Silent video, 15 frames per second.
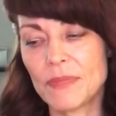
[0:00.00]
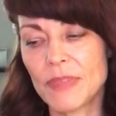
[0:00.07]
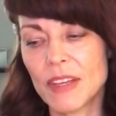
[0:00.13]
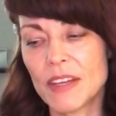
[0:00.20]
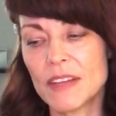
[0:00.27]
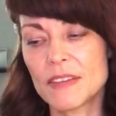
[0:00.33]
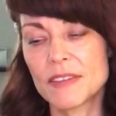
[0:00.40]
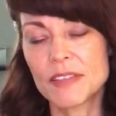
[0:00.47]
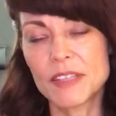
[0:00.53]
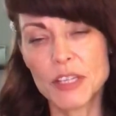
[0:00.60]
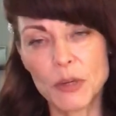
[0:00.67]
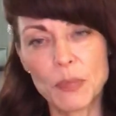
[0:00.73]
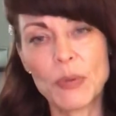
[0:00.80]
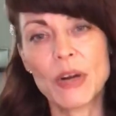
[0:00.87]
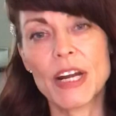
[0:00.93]
is
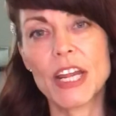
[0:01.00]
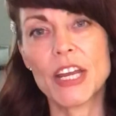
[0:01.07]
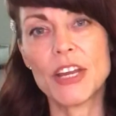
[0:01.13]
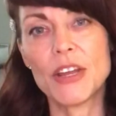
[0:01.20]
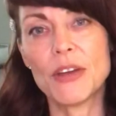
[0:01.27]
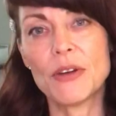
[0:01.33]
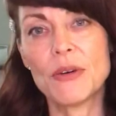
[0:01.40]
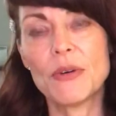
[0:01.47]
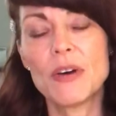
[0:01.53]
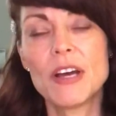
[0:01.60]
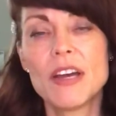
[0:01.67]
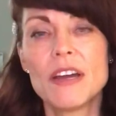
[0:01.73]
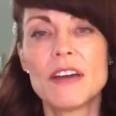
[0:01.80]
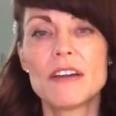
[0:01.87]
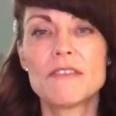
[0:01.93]
still pretty new
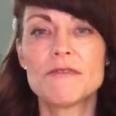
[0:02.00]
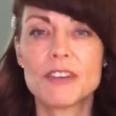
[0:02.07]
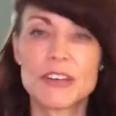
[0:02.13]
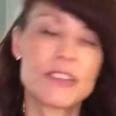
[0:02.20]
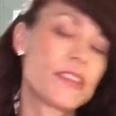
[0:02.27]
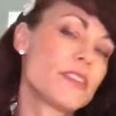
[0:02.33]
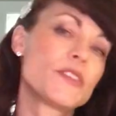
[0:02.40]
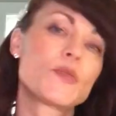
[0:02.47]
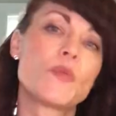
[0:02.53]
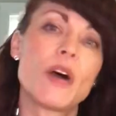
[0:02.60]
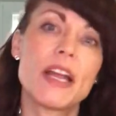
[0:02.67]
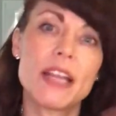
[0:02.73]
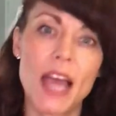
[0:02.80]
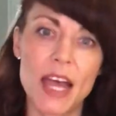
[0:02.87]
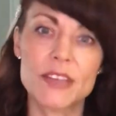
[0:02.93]
versus
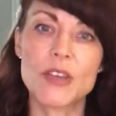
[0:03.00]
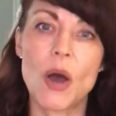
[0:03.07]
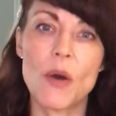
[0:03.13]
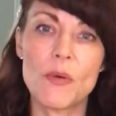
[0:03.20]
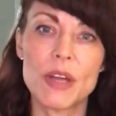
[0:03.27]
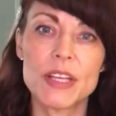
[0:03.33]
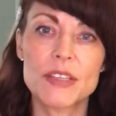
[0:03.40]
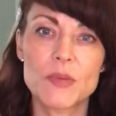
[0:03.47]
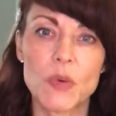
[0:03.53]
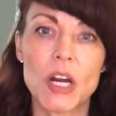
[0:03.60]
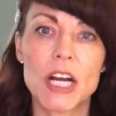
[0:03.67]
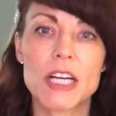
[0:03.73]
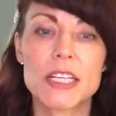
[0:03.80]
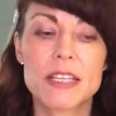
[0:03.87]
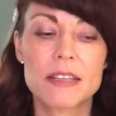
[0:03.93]
what has always
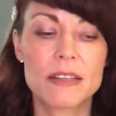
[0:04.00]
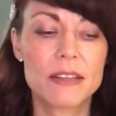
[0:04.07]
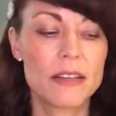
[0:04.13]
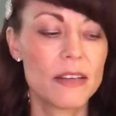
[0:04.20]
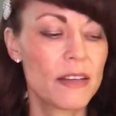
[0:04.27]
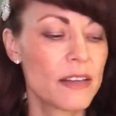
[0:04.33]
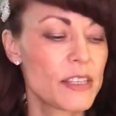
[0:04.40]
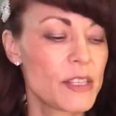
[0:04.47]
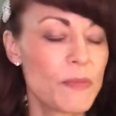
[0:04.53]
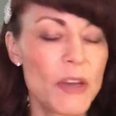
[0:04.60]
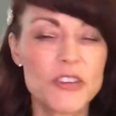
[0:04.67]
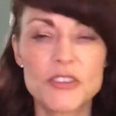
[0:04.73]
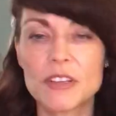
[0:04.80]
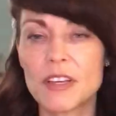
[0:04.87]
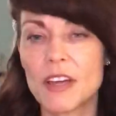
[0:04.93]
worked,
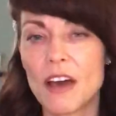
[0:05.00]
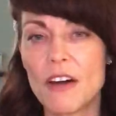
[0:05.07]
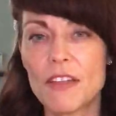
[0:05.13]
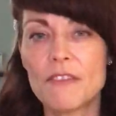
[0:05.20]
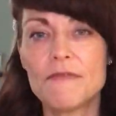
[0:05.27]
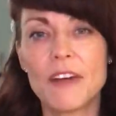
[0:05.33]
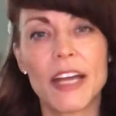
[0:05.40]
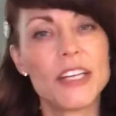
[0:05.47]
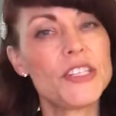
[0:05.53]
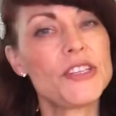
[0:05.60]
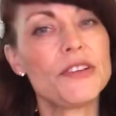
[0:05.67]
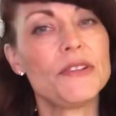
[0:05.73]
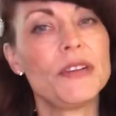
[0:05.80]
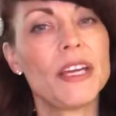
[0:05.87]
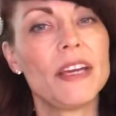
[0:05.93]
especially all the fine
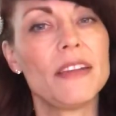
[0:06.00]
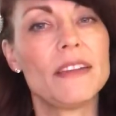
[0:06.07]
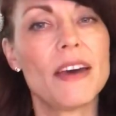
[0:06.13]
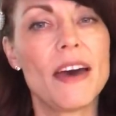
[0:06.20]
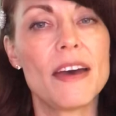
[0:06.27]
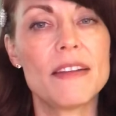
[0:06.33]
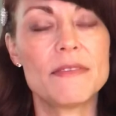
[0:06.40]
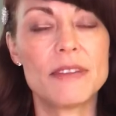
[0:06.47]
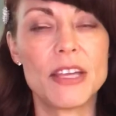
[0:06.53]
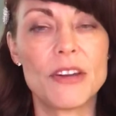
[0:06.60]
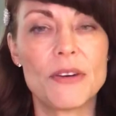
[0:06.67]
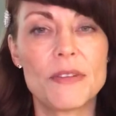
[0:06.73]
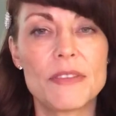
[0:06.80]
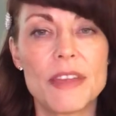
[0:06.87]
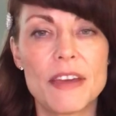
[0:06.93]
tuning that,
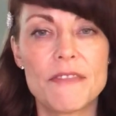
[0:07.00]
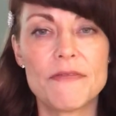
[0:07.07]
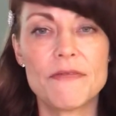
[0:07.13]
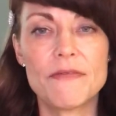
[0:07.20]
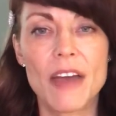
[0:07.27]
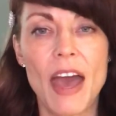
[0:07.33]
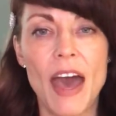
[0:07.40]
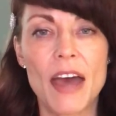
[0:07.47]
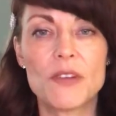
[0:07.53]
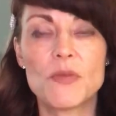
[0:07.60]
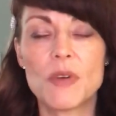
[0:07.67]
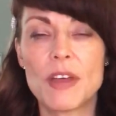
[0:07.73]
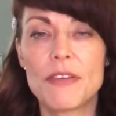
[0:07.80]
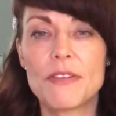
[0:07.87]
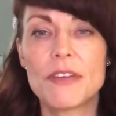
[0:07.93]
they've had
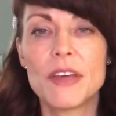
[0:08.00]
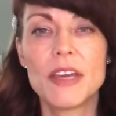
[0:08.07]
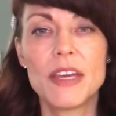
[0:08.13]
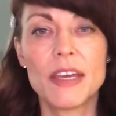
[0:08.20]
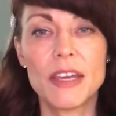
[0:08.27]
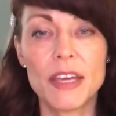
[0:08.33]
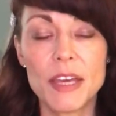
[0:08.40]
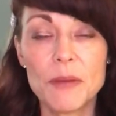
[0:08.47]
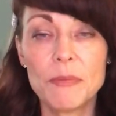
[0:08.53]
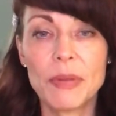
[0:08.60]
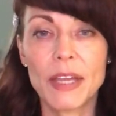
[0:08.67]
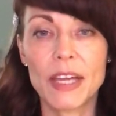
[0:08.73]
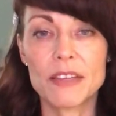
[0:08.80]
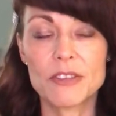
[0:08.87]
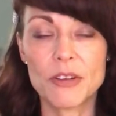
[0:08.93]
with
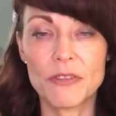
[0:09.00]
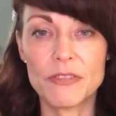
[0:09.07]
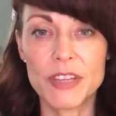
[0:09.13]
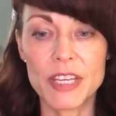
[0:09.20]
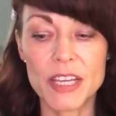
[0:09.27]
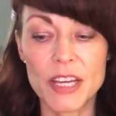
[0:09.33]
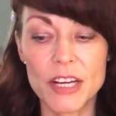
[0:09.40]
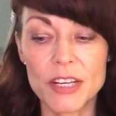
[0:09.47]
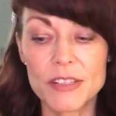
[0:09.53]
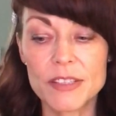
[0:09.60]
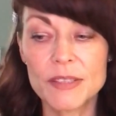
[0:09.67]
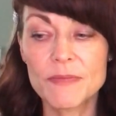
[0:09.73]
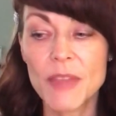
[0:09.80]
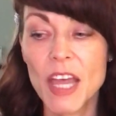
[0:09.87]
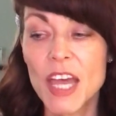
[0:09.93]
implants over the
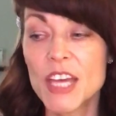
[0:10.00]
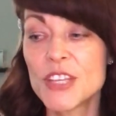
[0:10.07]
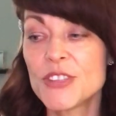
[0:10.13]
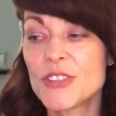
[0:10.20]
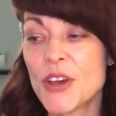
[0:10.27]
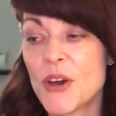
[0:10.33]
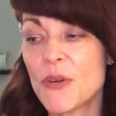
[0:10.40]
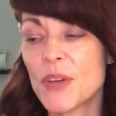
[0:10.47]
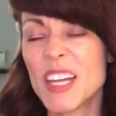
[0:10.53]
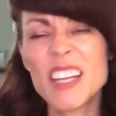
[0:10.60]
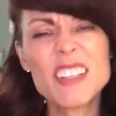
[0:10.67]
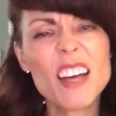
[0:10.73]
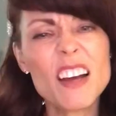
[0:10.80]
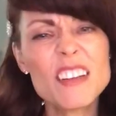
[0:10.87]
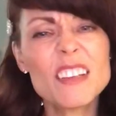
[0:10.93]
years. So he
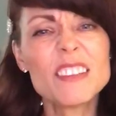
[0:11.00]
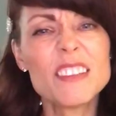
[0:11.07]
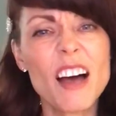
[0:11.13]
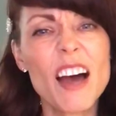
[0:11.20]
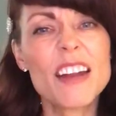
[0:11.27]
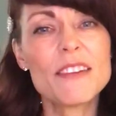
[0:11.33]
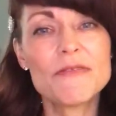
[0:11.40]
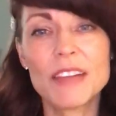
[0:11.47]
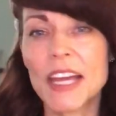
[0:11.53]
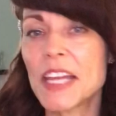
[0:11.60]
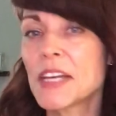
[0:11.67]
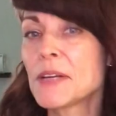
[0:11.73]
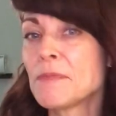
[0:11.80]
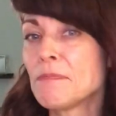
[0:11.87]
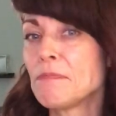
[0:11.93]
talked a lot of
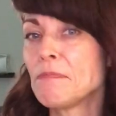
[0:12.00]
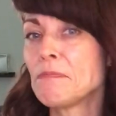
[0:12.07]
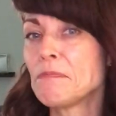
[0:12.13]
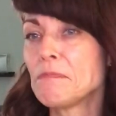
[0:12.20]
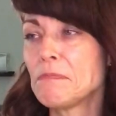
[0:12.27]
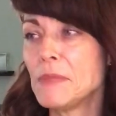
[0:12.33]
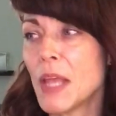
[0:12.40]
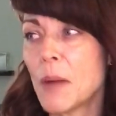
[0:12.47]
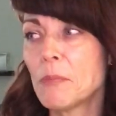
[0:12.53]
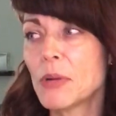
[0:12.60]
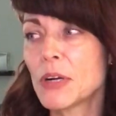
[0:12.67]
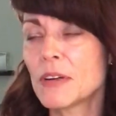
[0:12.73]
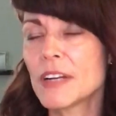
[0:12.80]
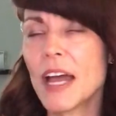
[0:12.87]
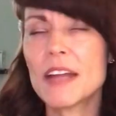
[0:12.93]
like
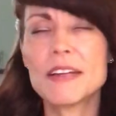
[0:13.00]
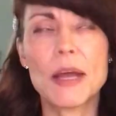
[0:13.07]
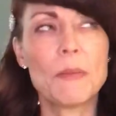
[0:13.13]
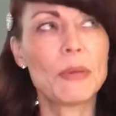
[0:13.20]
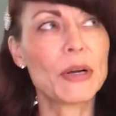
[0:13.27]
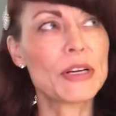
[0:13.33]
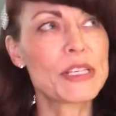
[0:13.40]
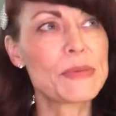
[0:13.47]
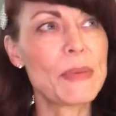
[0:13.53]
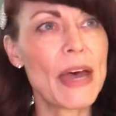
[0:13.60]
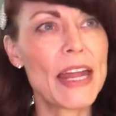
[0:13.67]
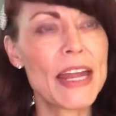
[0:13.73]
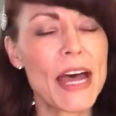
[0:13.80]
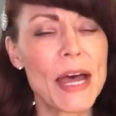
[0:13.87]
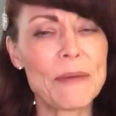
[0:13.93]
not numbers, but